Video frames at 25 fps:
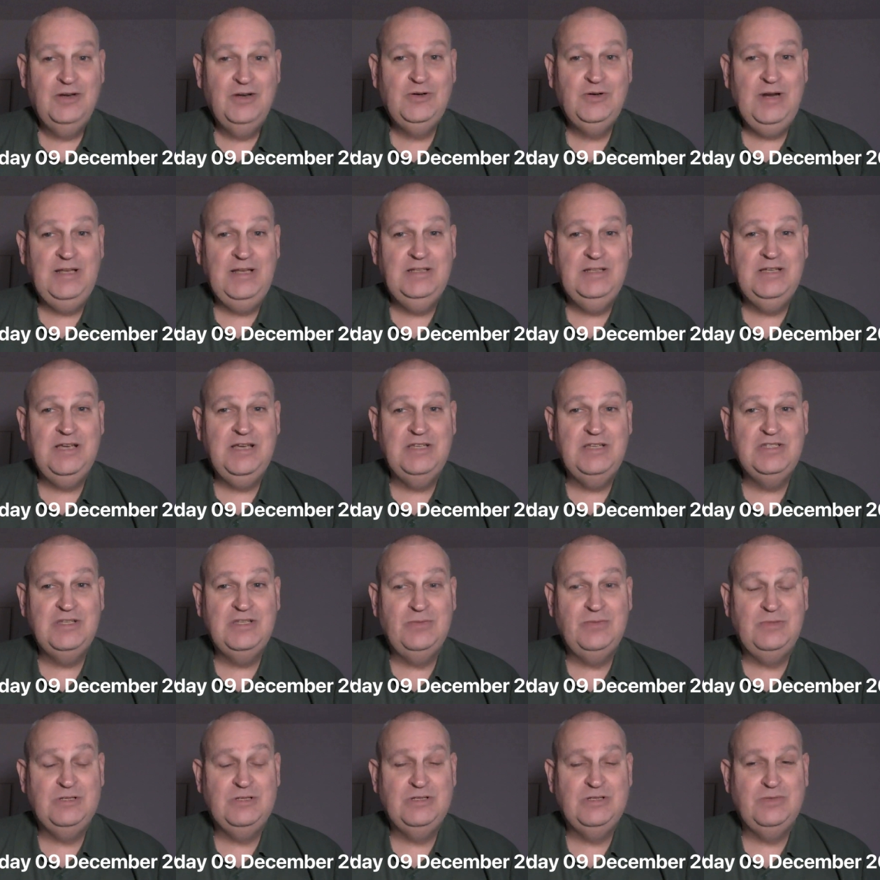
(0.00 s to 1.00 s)
Great
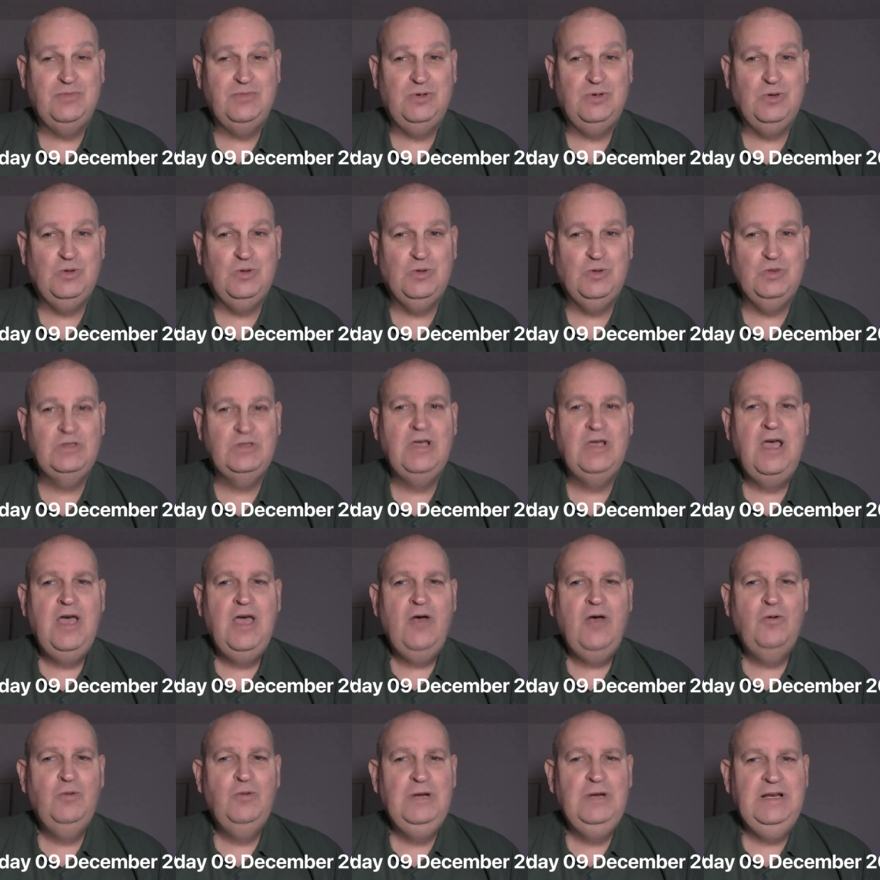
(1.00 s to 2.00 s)
customer support,
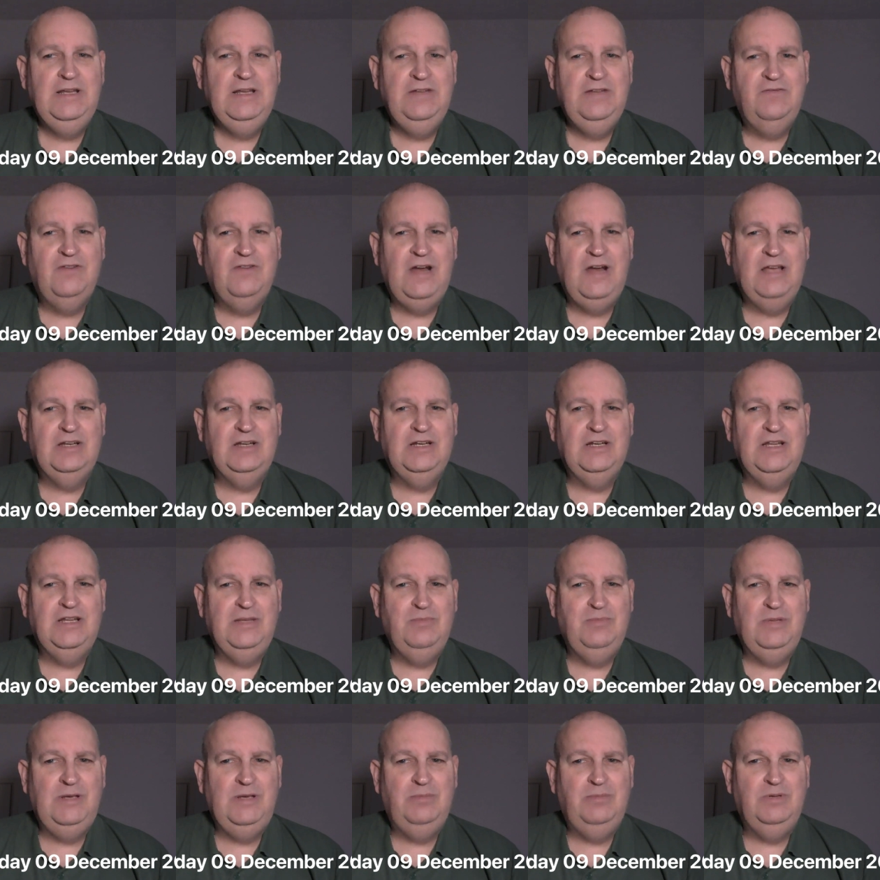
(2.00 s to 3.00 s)
really
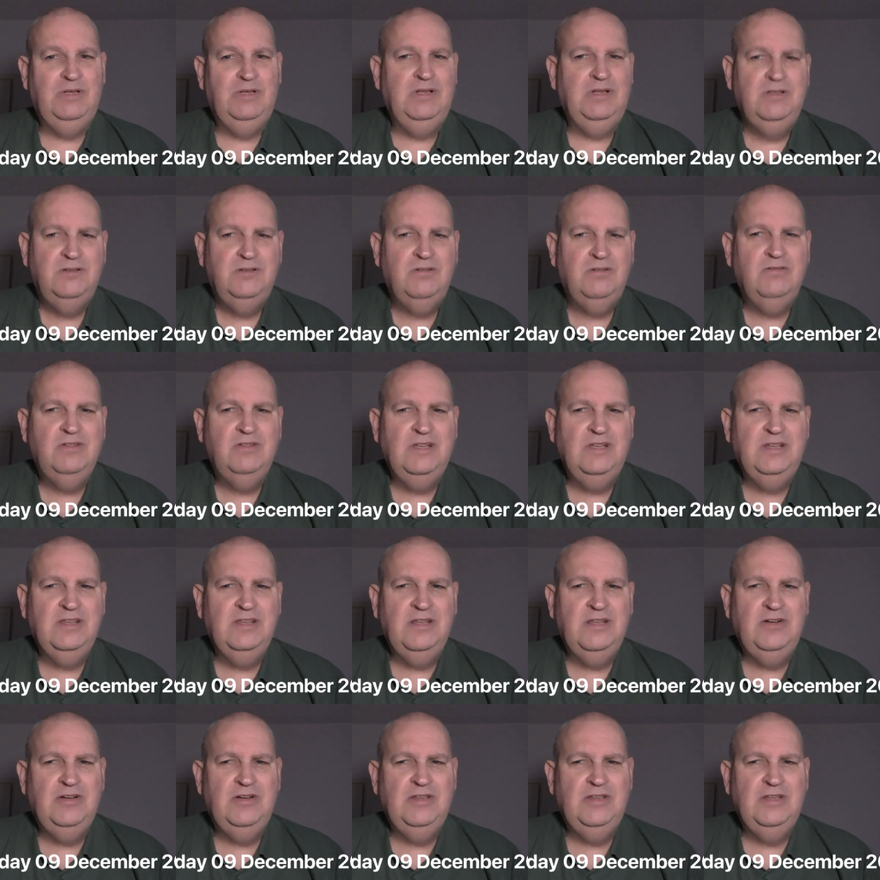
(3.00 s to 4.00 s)
friendly people. Don't
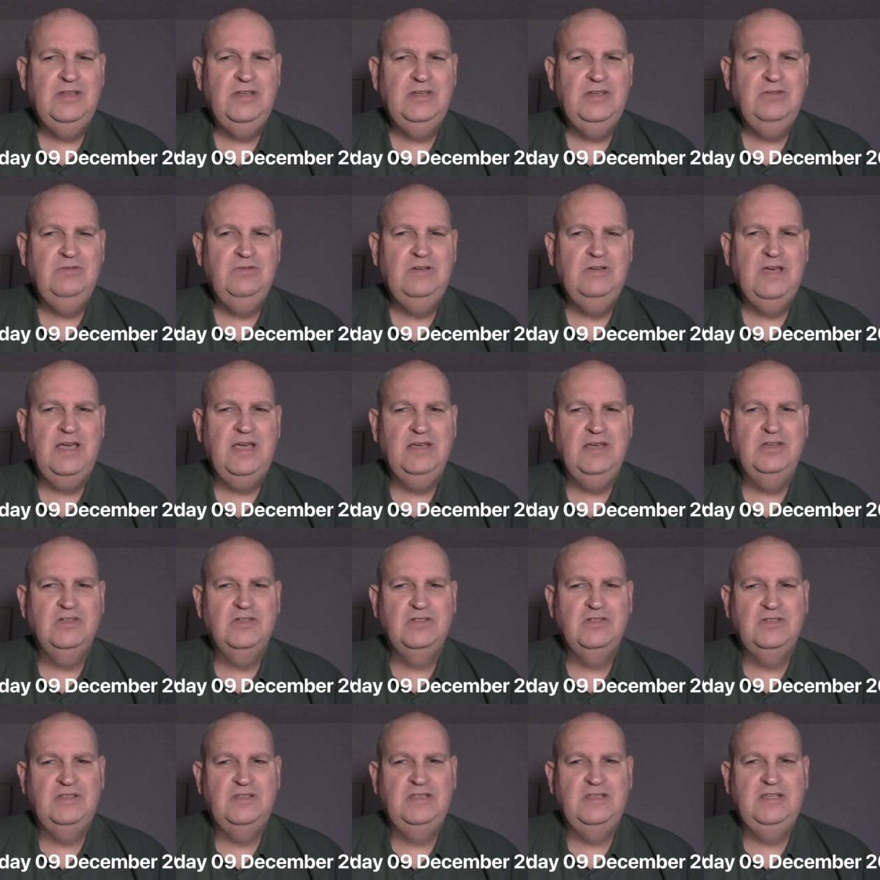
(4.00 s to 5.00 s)
think they're in the UK
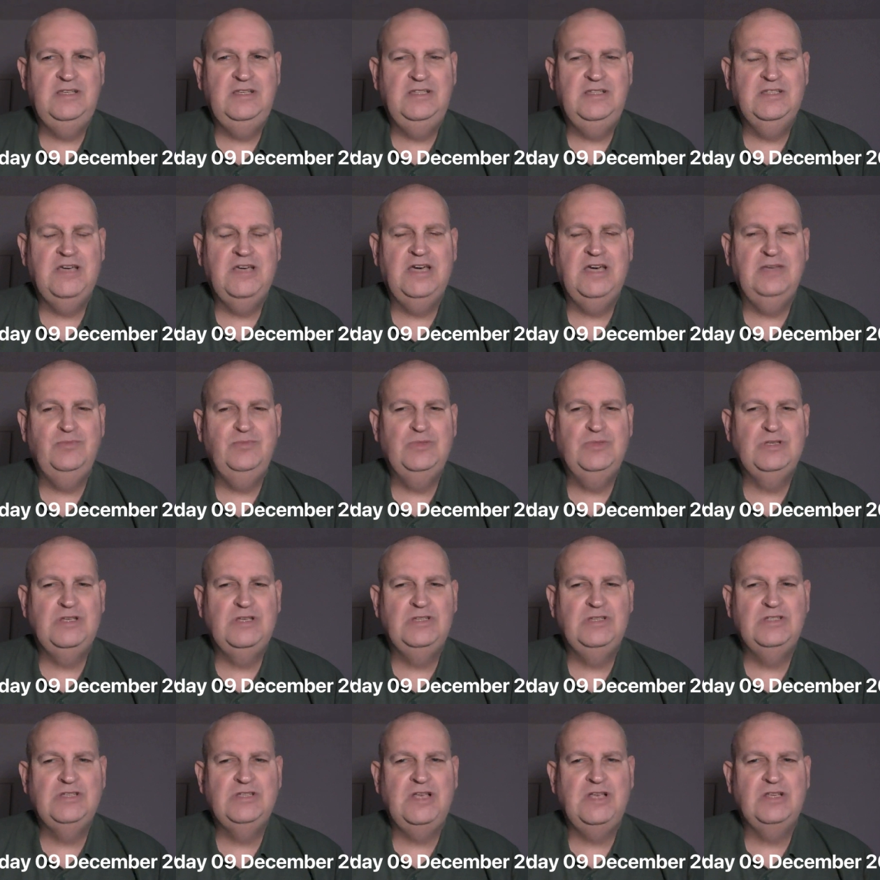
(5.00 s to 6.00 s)
because of the times
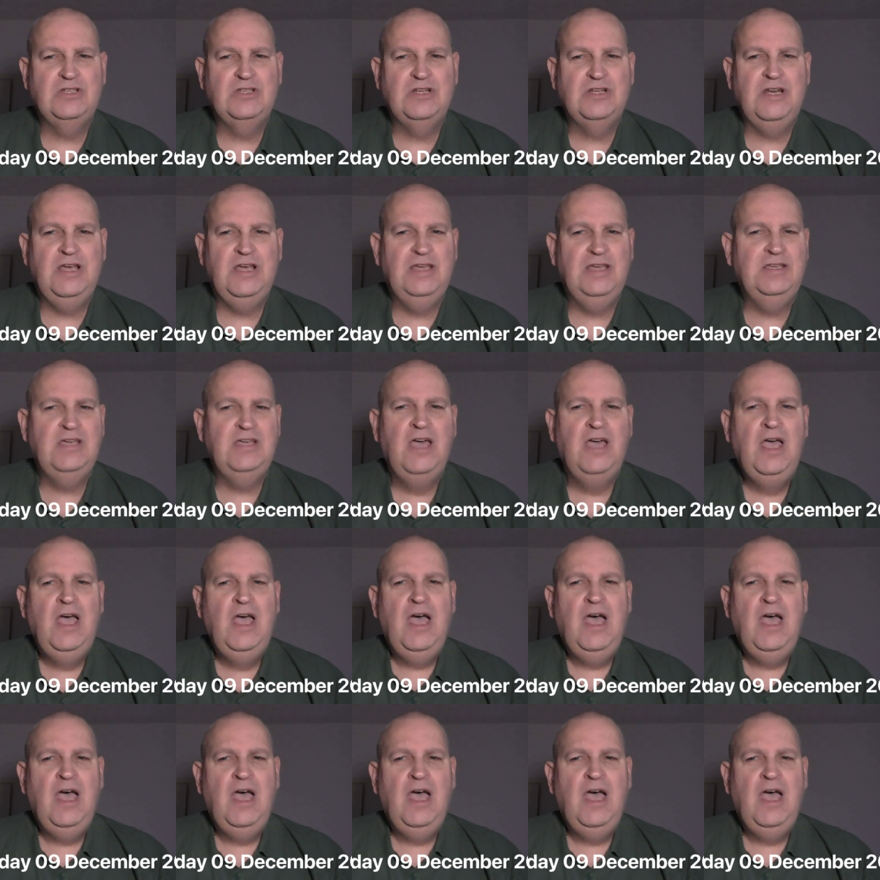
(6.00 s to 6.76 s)
and such like.